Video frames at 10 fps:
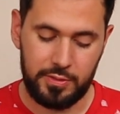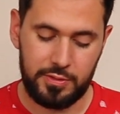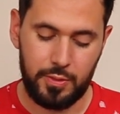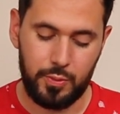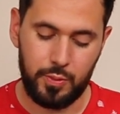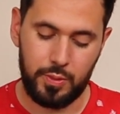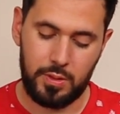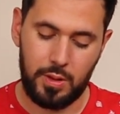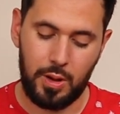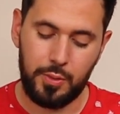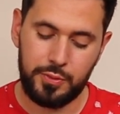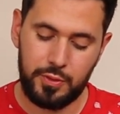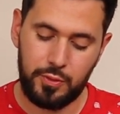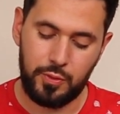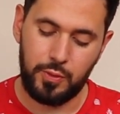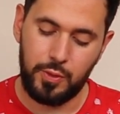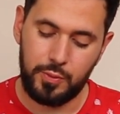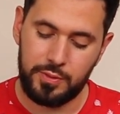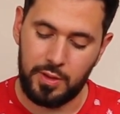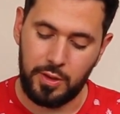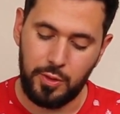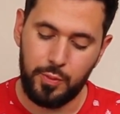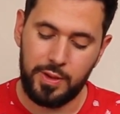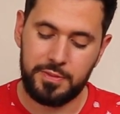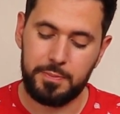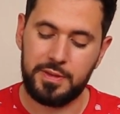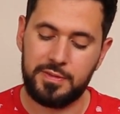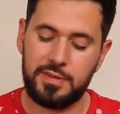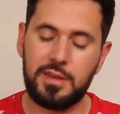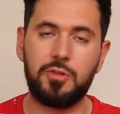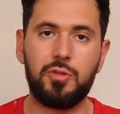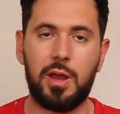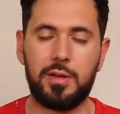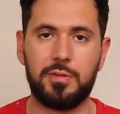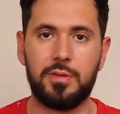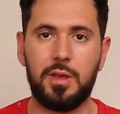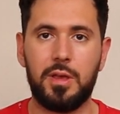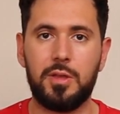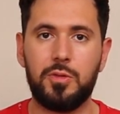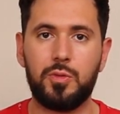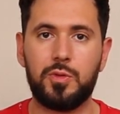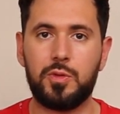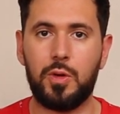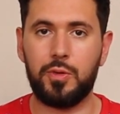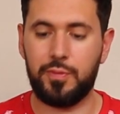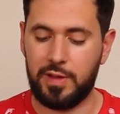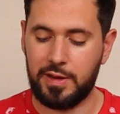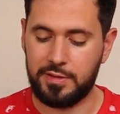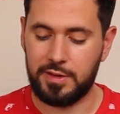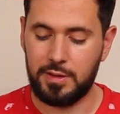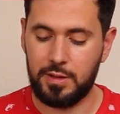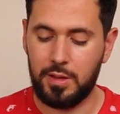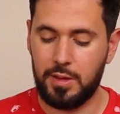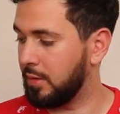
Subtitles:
also allows you to use a USB-C drive to store the files in.